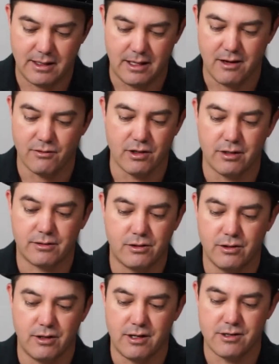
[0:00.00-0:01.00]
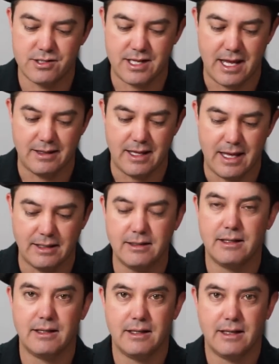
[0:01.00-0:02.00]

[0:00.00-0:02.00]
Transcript: I never could understand that.